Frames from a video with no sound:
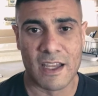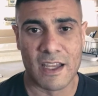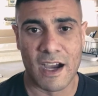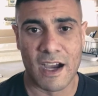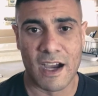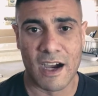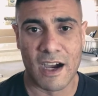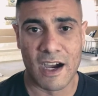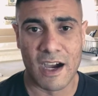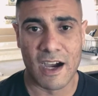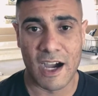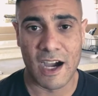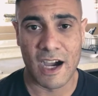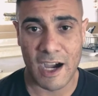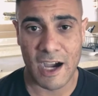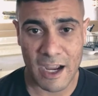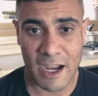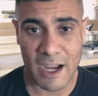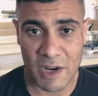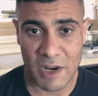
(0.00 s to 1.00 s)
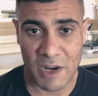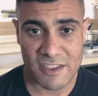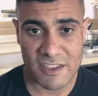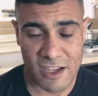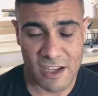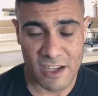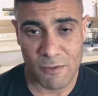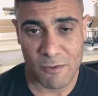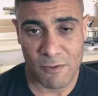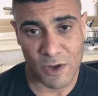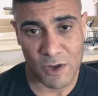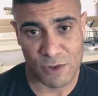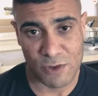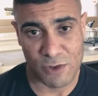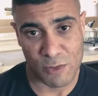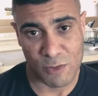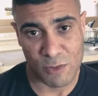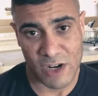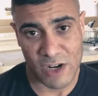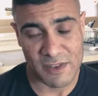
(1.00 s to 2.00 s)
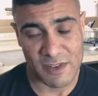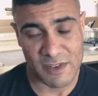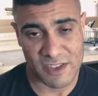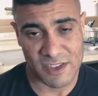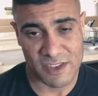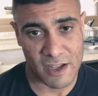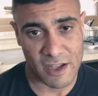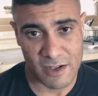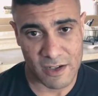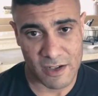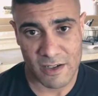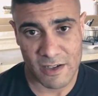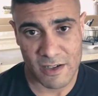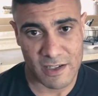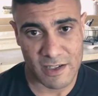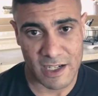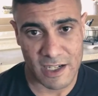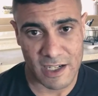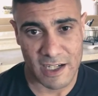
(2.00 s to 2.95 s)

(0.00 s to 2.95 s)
I myself went through a private seller.